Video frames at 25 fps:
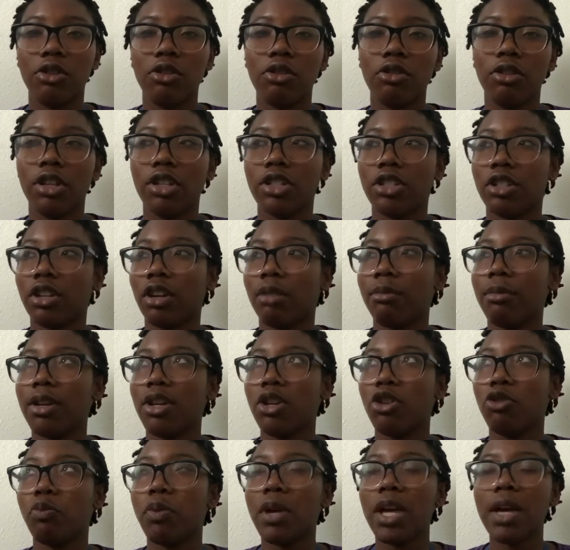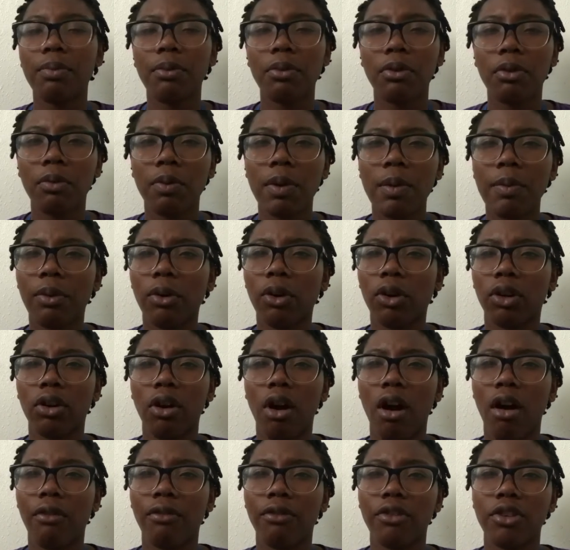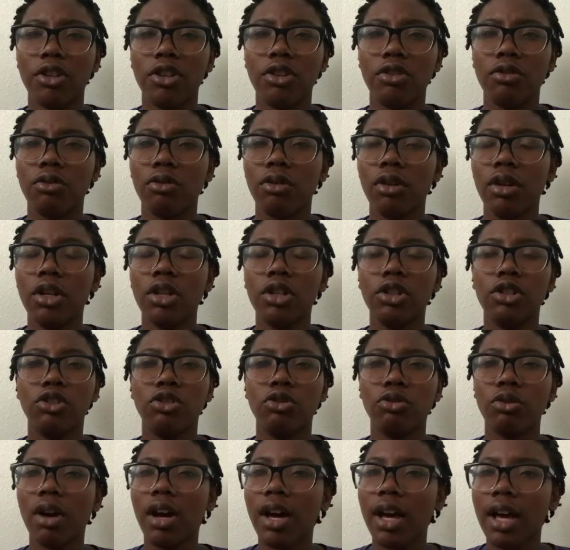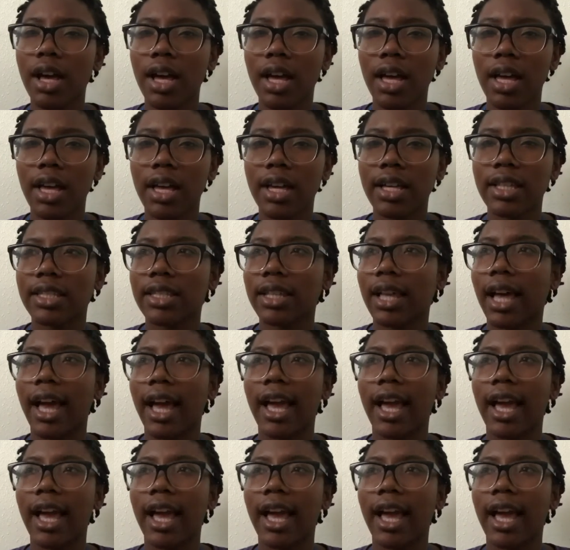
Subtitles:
There's gonna be new people. People are gonna offer you drugs.